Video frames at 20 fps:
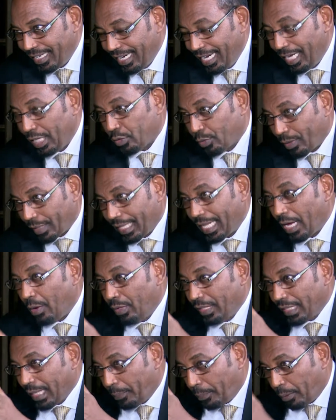is what now
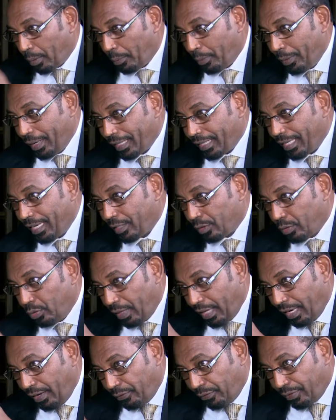is appropriated to
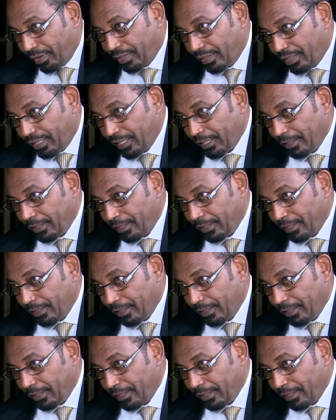the different